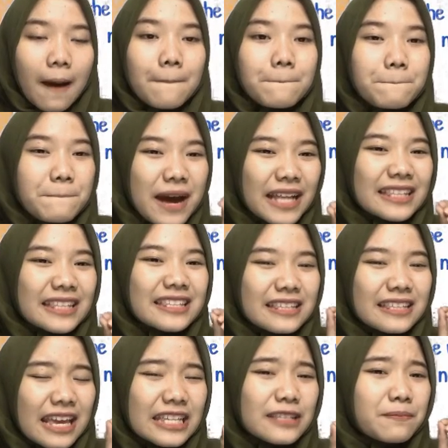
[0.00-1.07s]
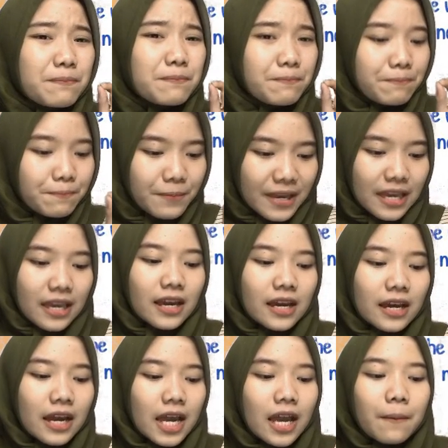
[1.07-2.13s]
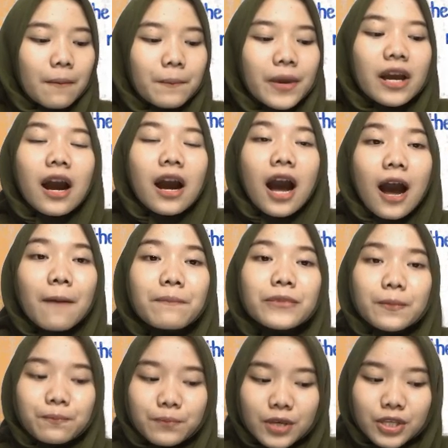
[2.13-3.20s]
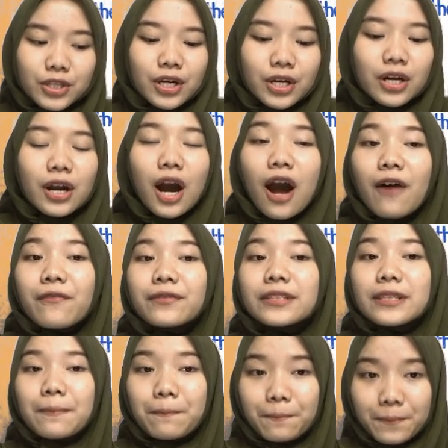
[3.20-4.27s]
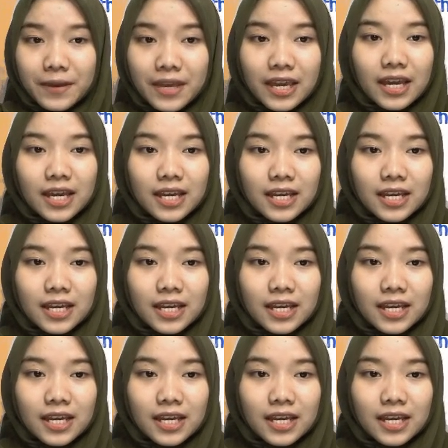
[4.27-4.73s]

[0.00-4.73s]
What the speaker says: but says pig, pick up the picture of the pig.